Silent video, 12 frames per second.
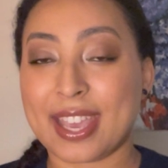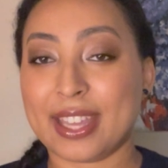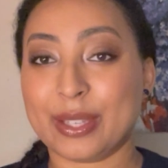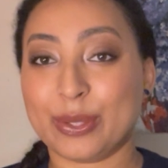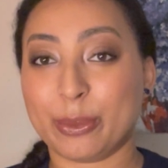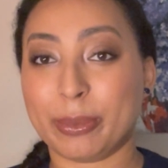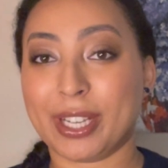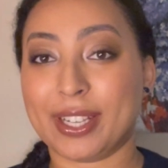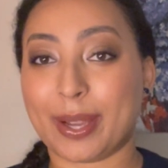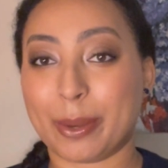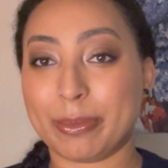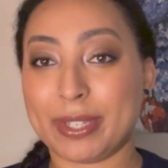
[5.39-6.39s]
This will be an
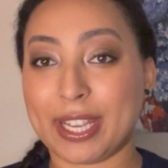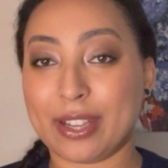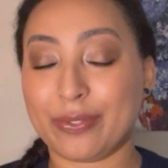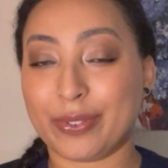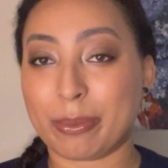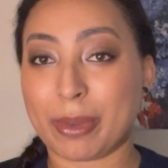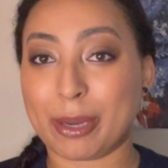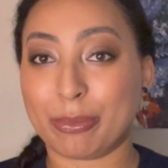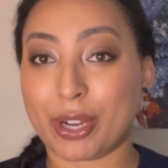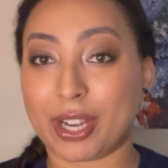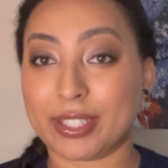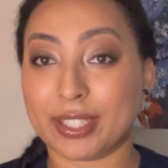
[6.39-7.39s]
update from my
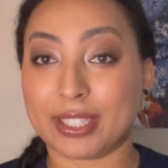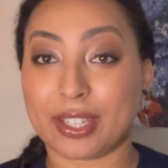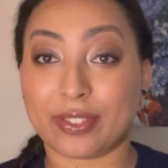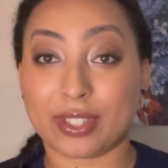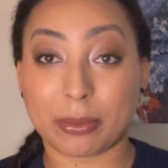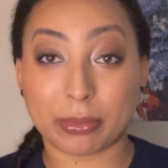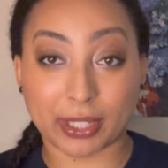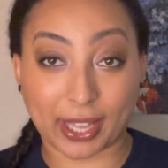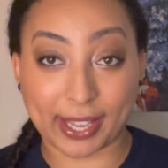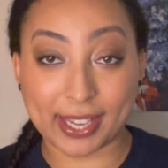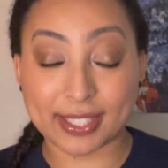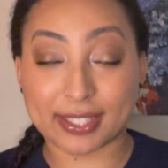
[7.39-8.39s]
Project Level Up
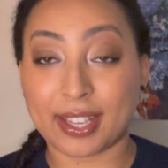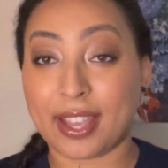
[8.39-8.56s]
Lite.